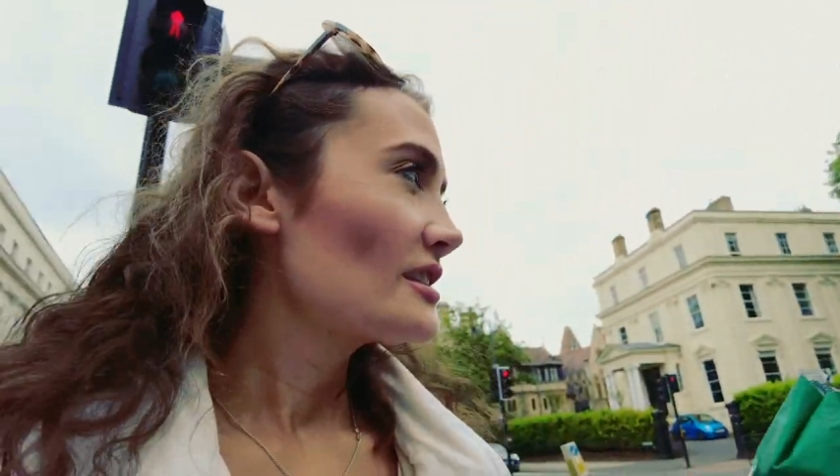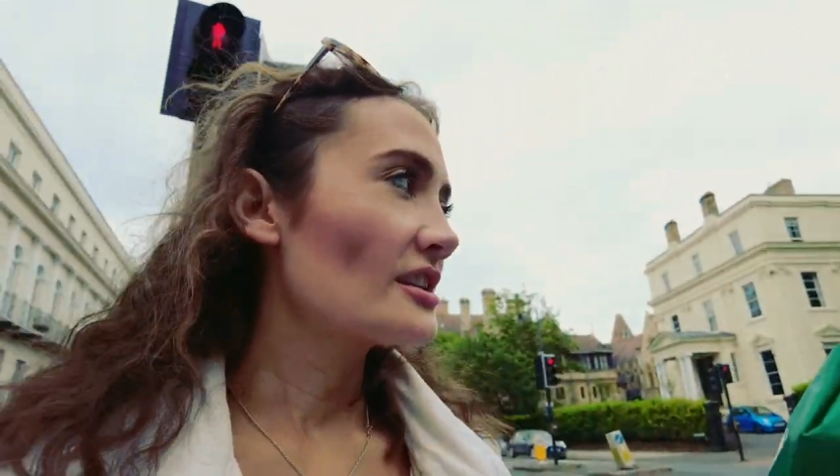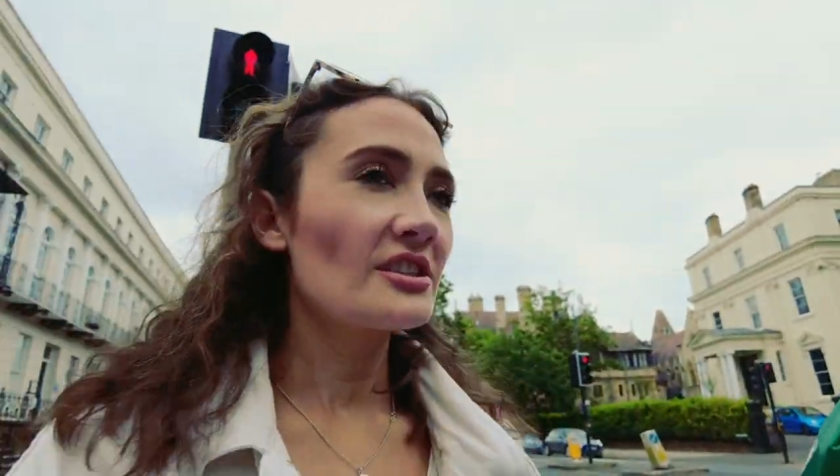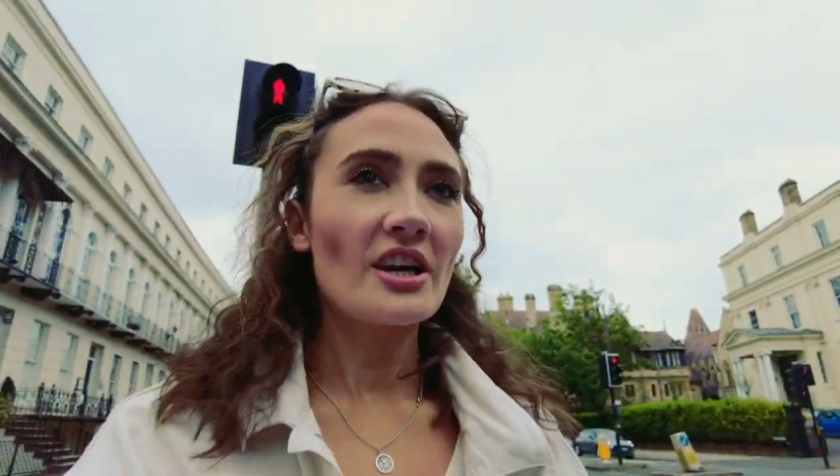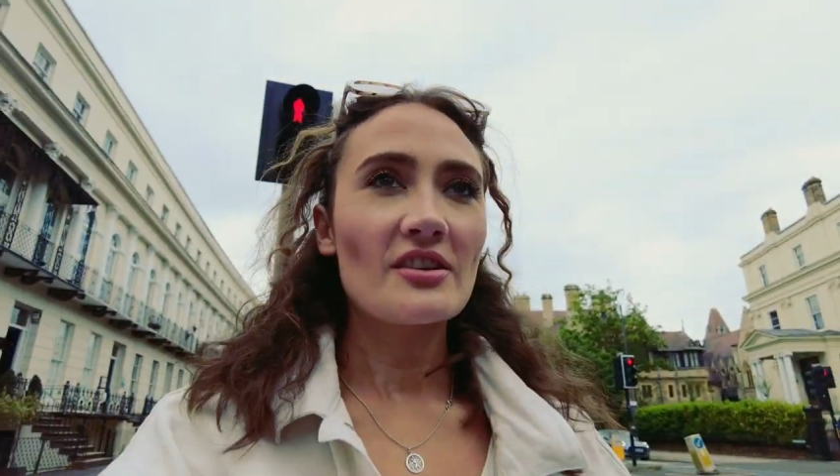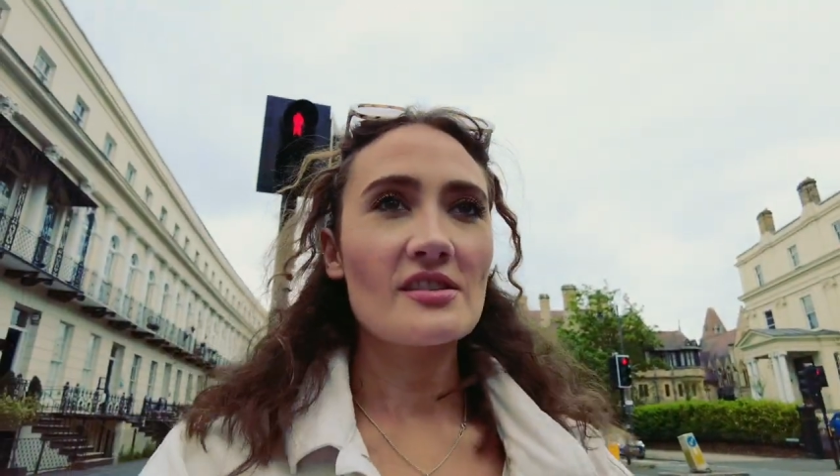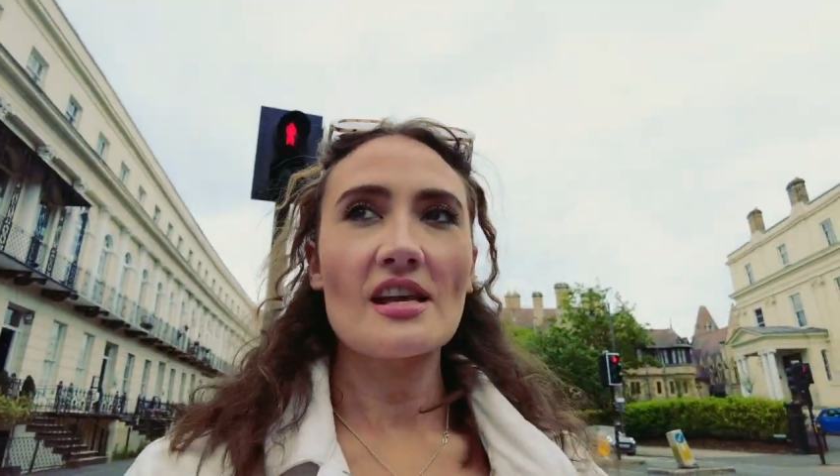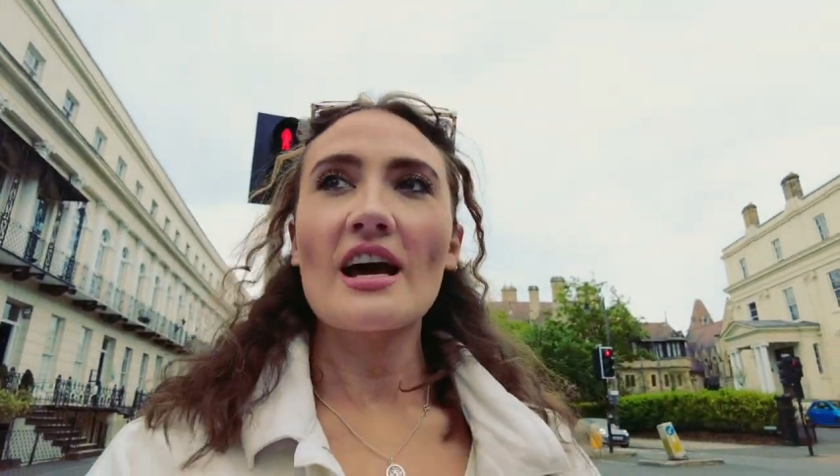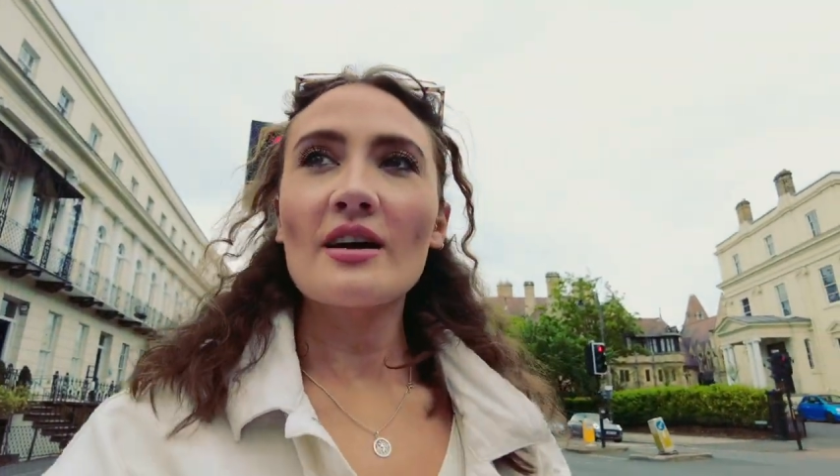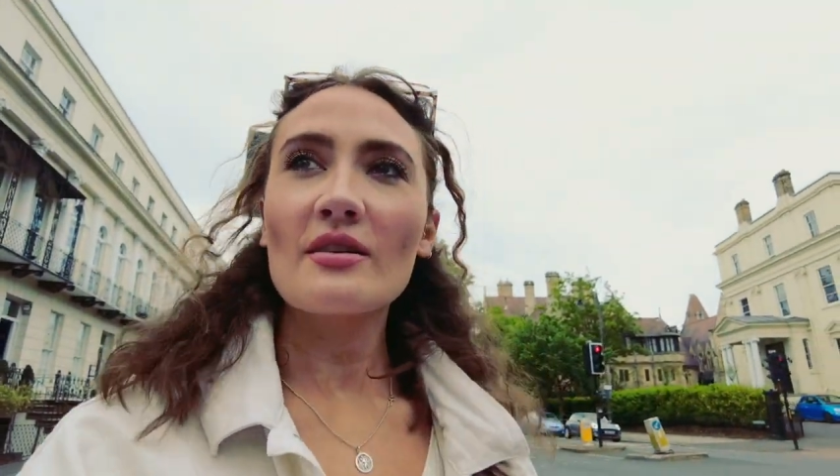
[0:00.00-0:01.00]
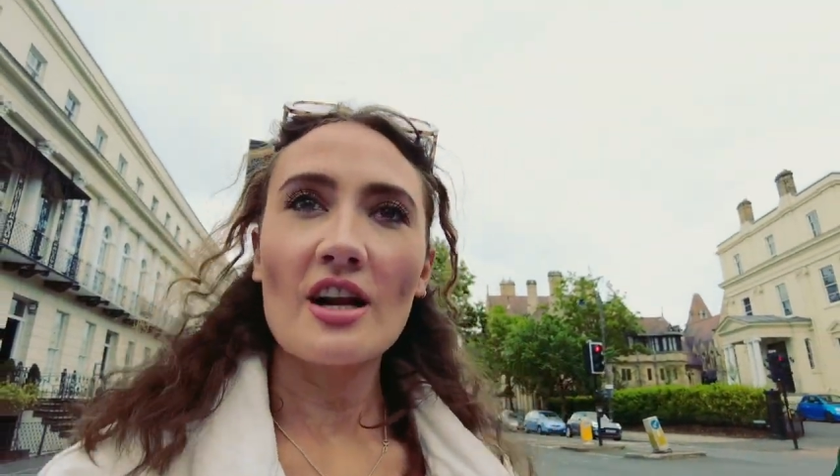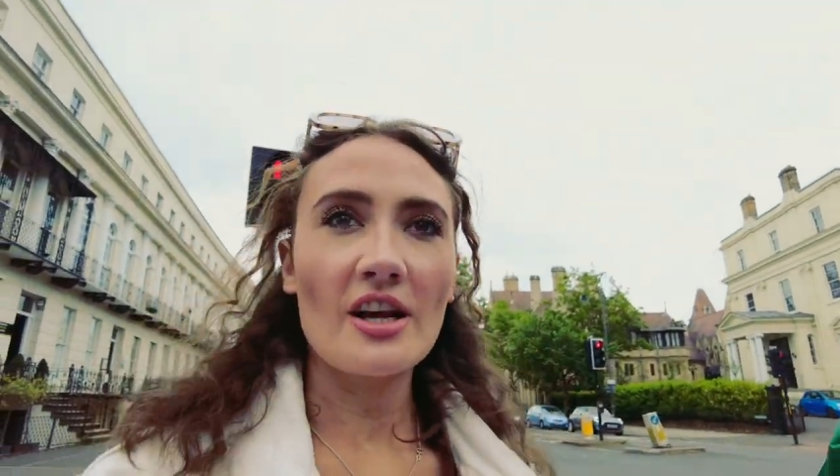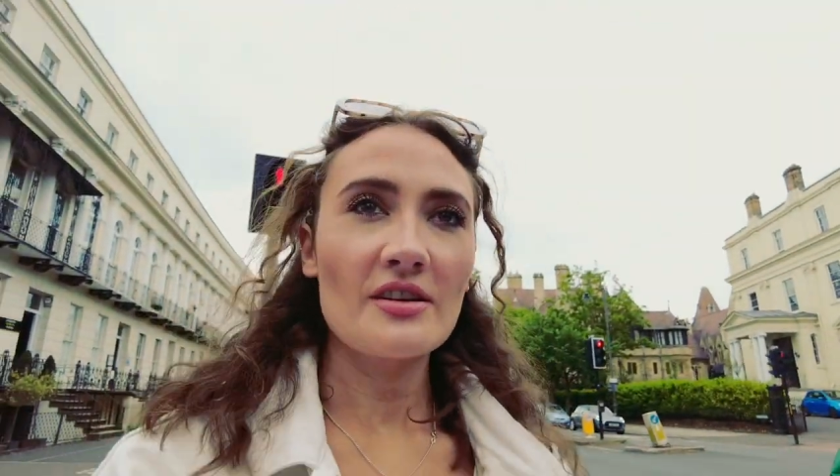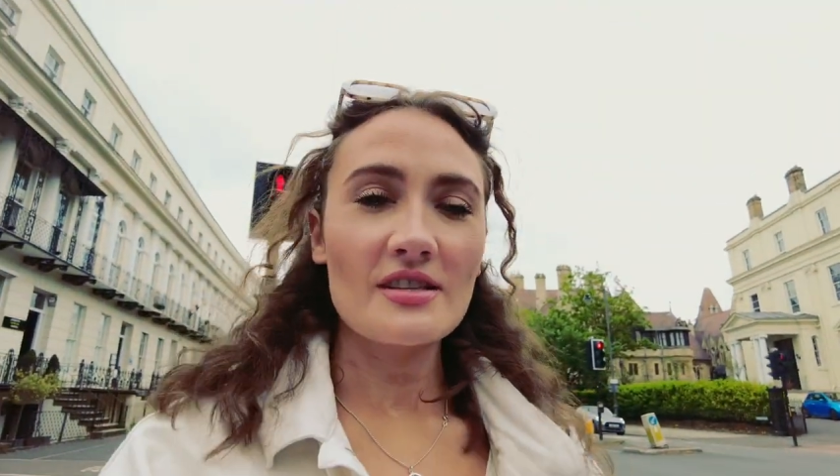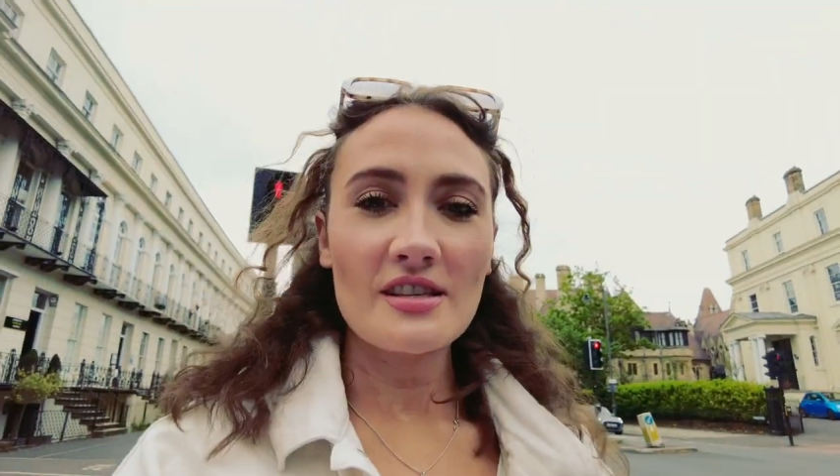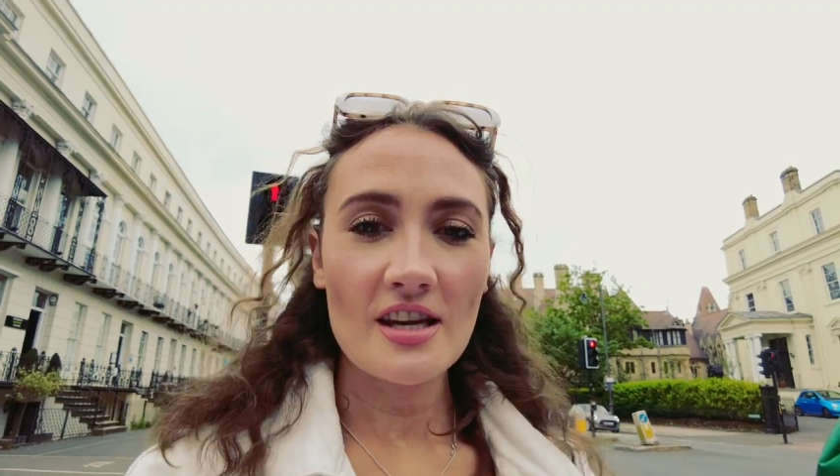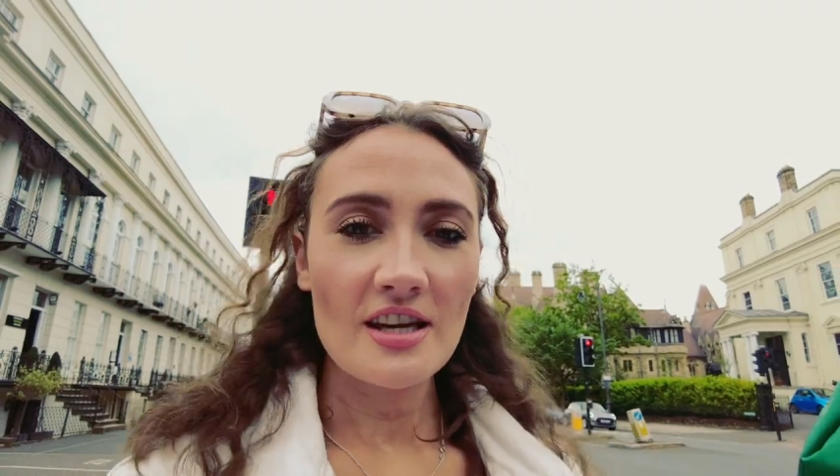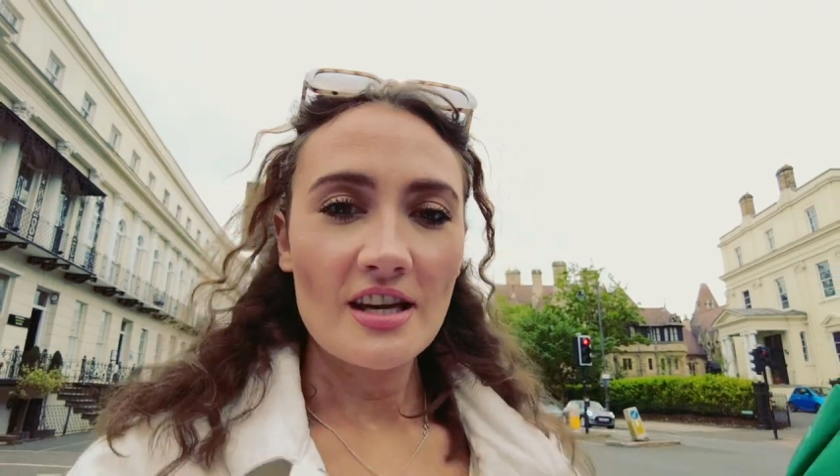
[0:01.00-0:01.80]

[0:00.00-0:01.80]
just shows how close